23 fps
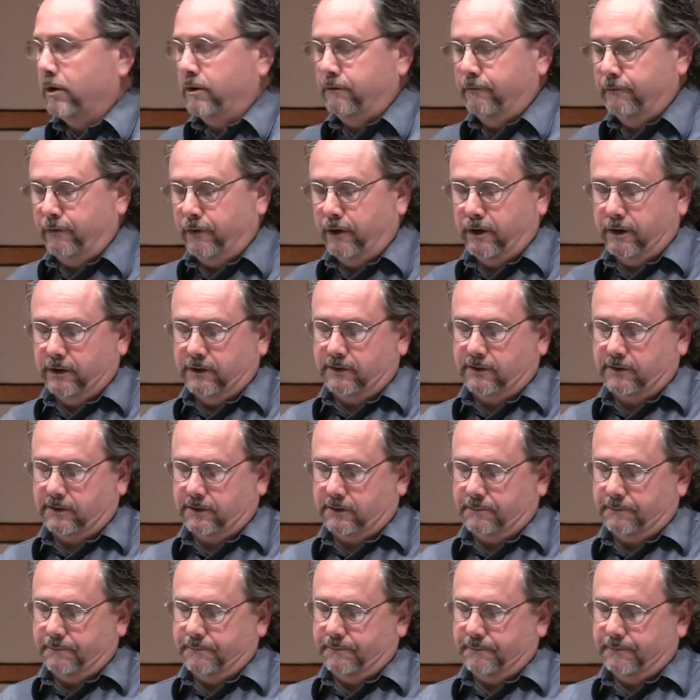
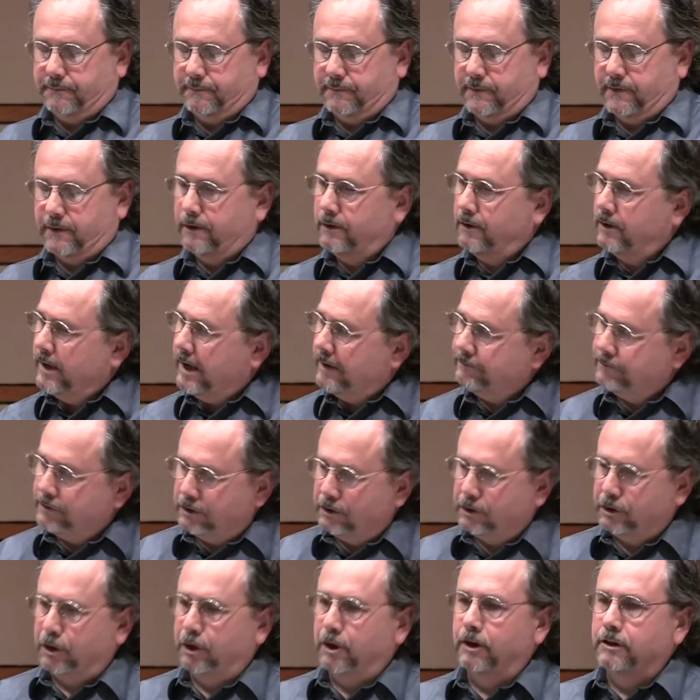verse. You don't have to
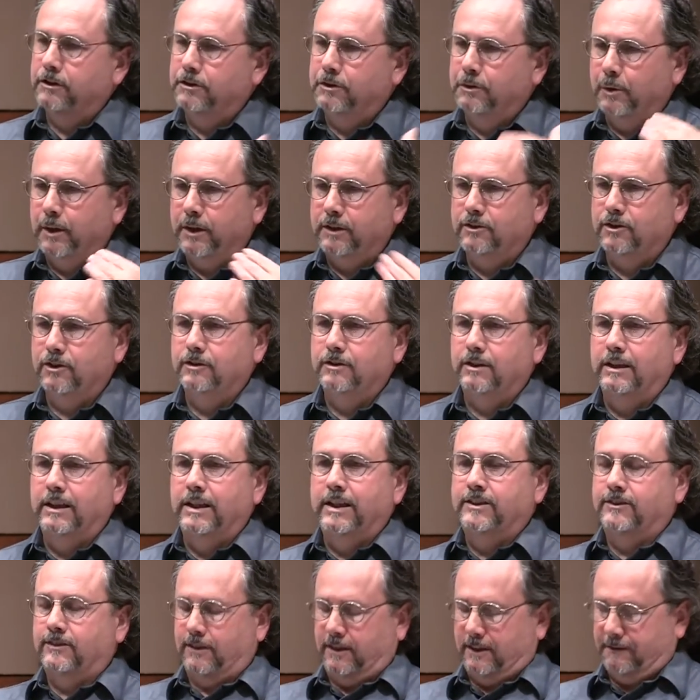turn to it, just
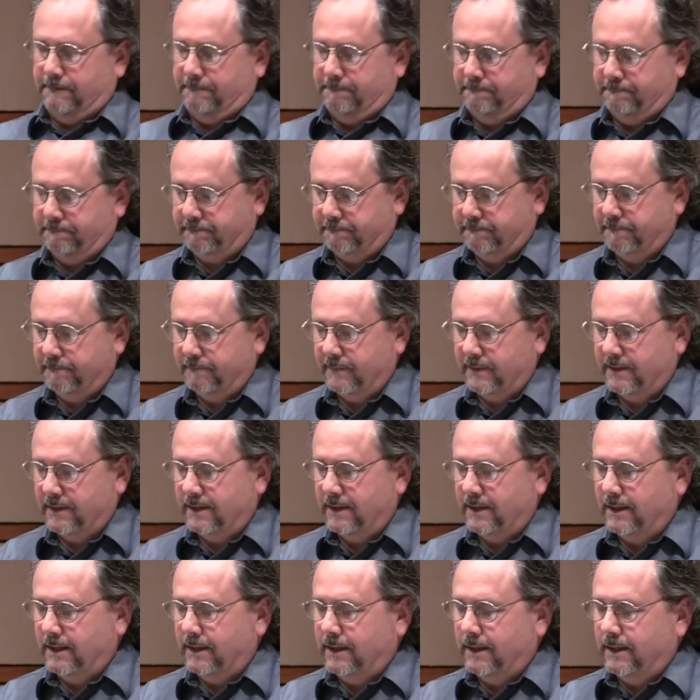listen.
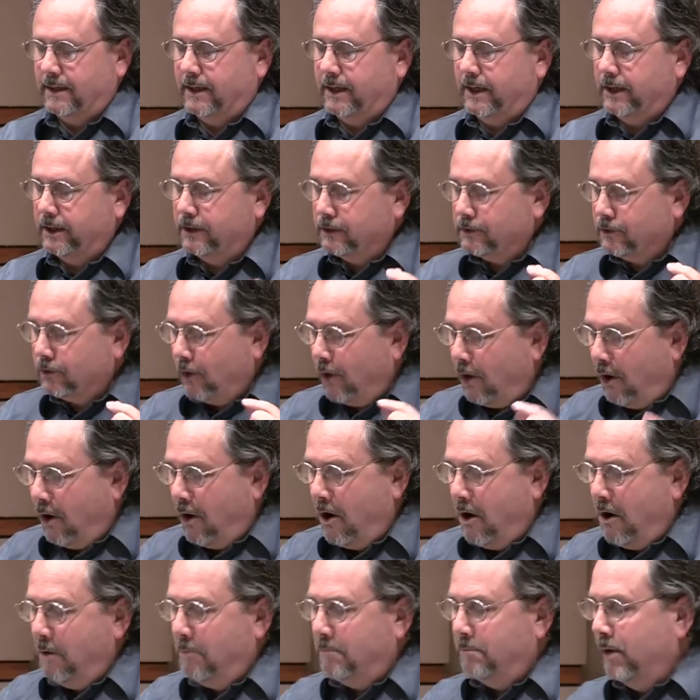It is
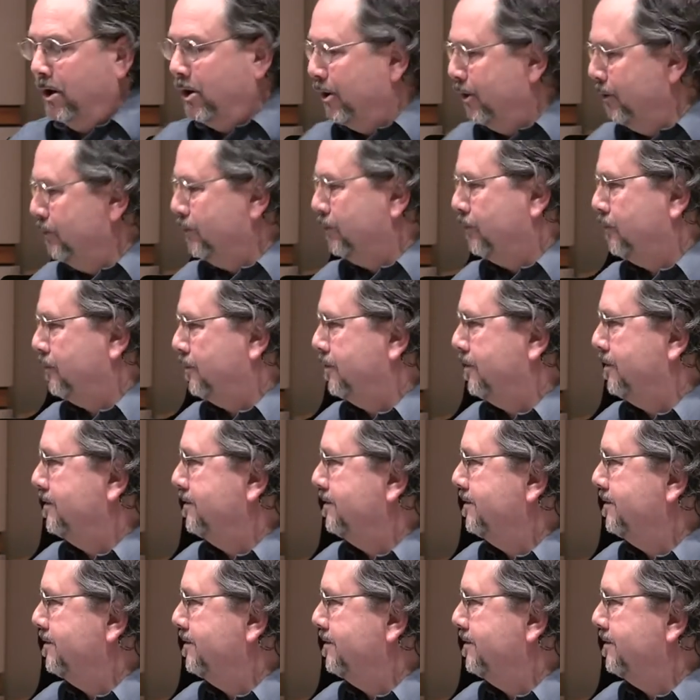almost,